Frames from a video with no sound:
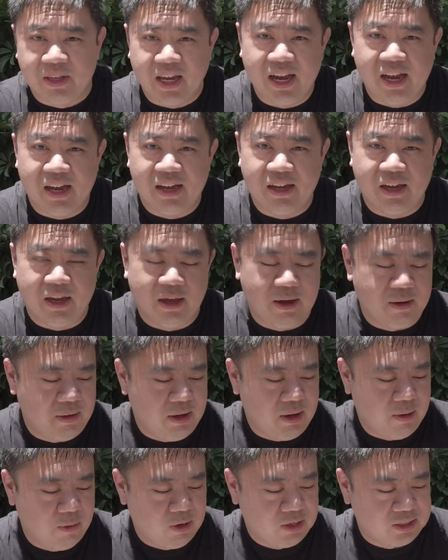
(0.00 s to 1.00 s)
Yeah,
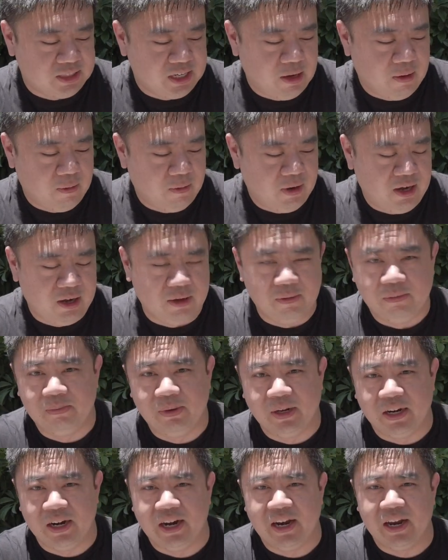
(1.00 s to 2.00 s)
it worked out well.
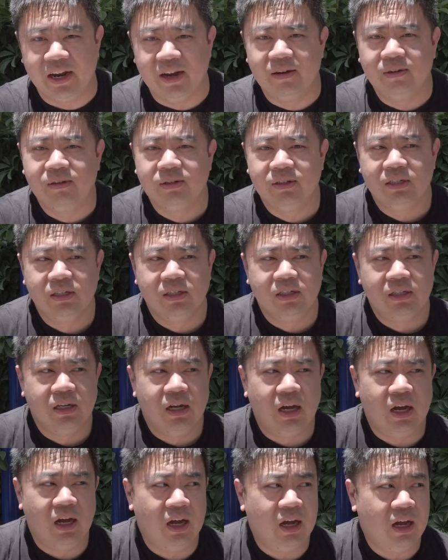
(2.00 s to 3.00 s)
But anyhow,
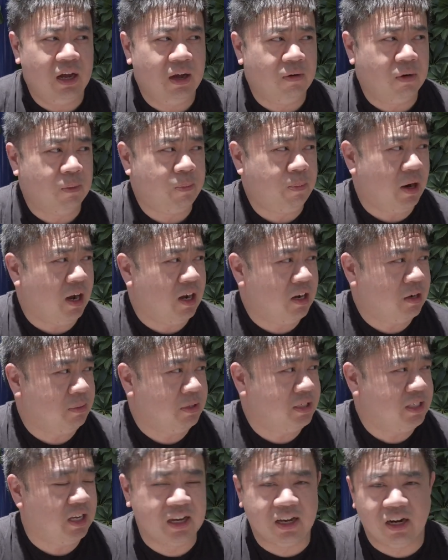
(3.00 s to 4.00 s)
we're probably going to
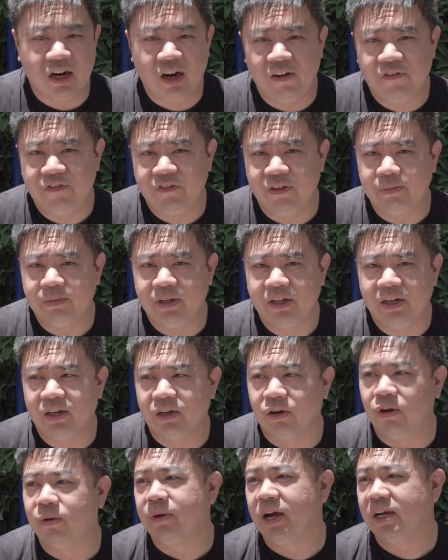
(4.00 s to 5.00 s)
be taking off from here,
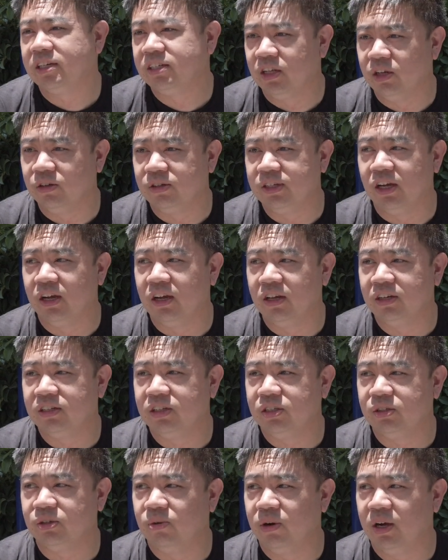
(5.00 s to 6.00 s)
going back to the hotel
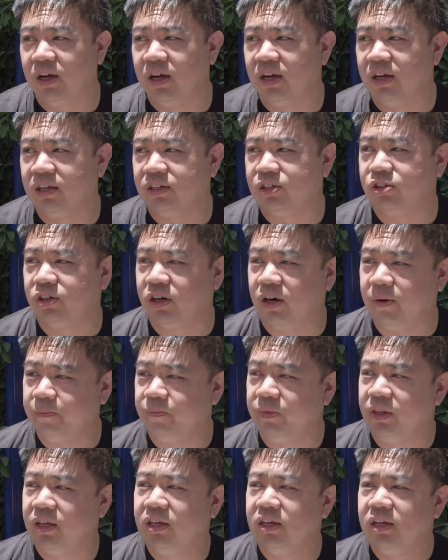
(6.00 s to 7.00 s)
to
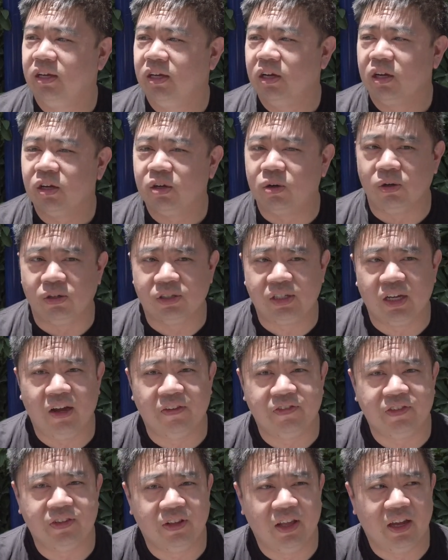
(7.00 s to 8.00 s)
Colt
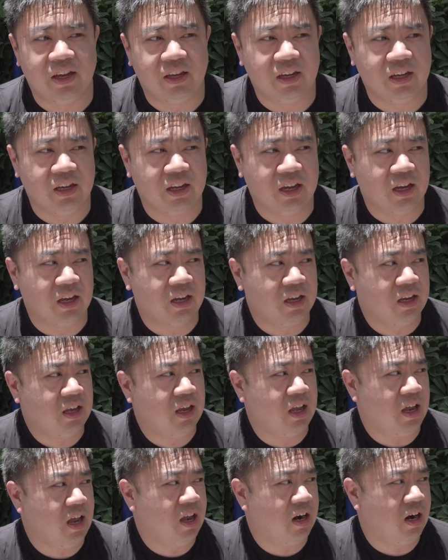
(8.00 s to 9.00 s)
off so that he can
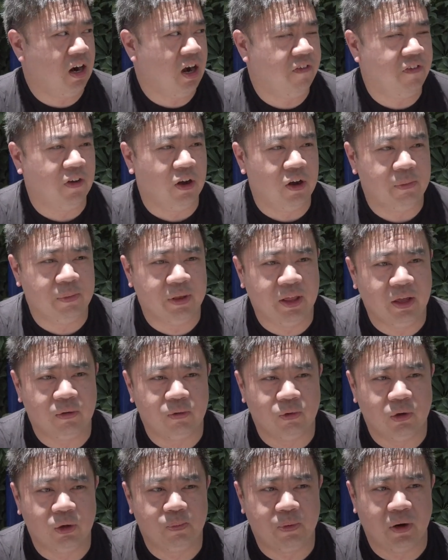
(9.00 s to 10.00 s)
get headed off home, and
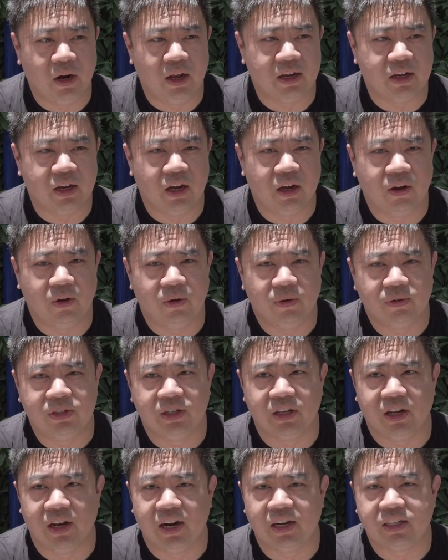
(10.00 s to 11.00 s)
then we'll probably go to
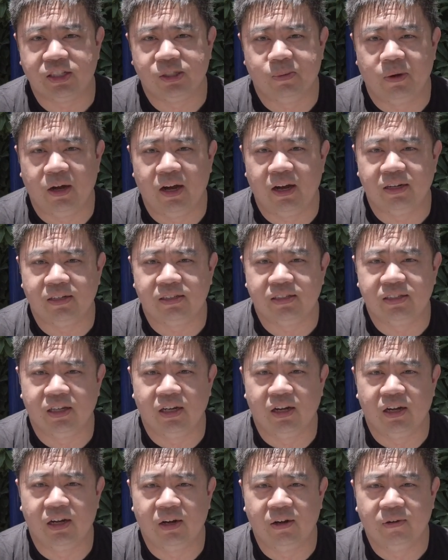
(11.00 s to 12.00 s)
the next spot.
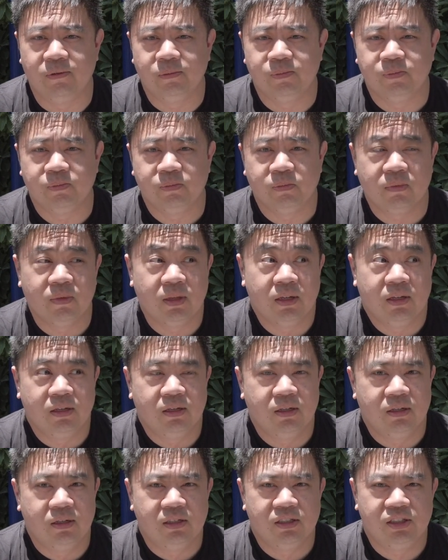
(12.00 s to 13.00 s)

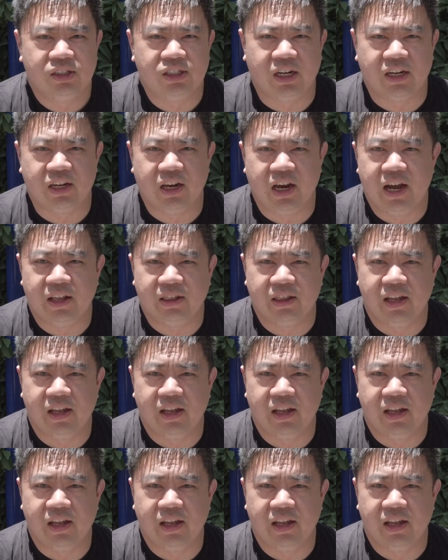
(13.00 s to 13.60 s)
So, check you out